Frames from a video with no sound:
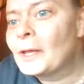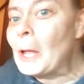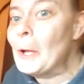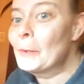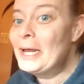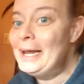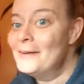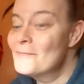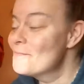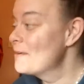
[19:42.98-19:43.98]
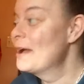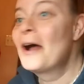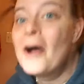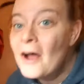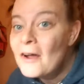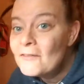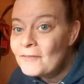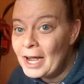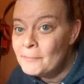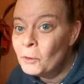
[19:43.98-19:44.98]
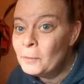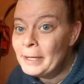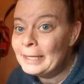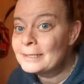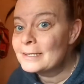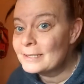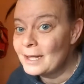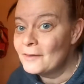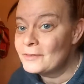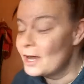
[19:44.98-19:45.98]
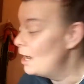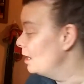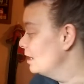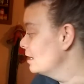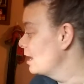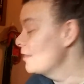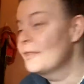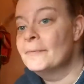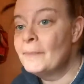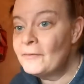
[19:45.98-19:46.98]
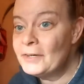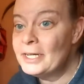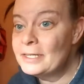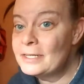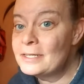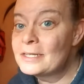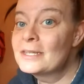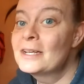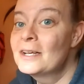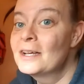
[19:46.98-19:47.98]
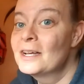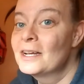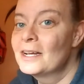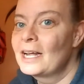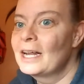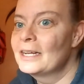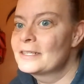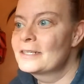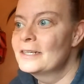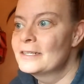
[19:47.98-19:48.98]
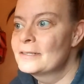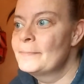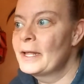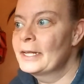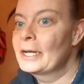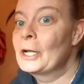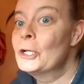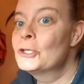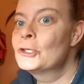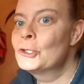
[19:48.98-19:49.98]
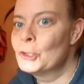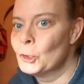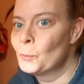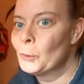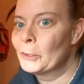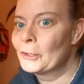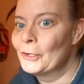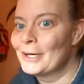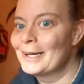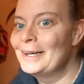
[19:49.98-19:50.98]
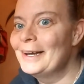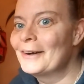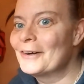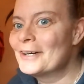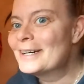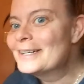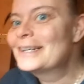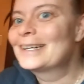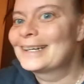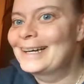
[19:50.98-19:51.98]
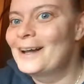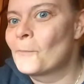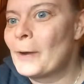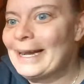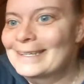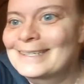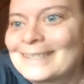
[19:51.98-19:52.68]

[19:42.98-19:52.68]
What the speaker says: Okay, 5 more minutes is left on the muffins. It's smelling super good in here. Can't wait.